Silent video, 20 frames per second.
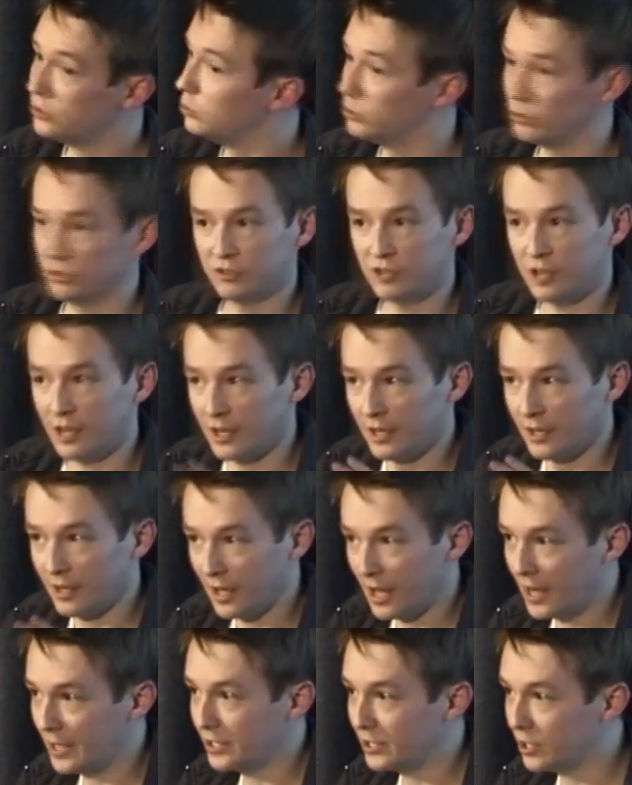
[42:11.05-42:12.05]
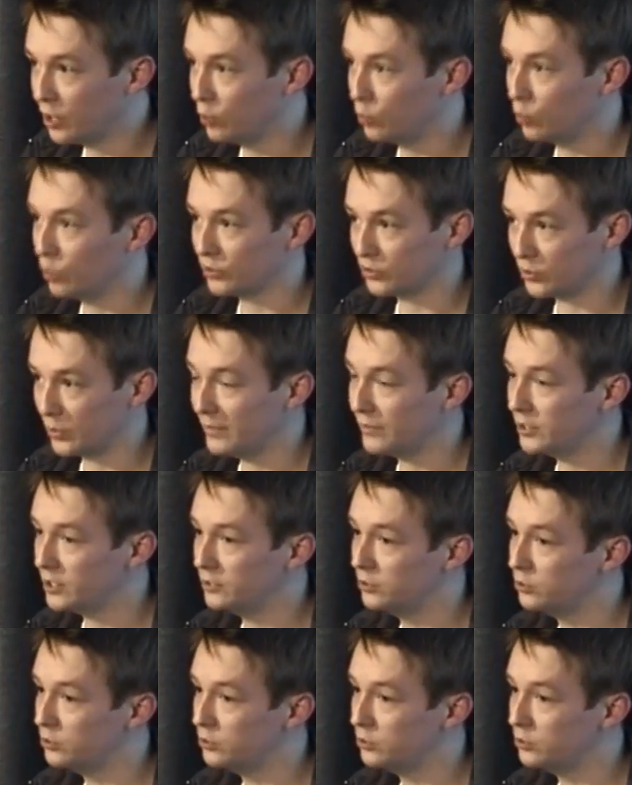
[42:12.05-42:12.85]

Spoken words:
you shouldn't share any code whatsoever.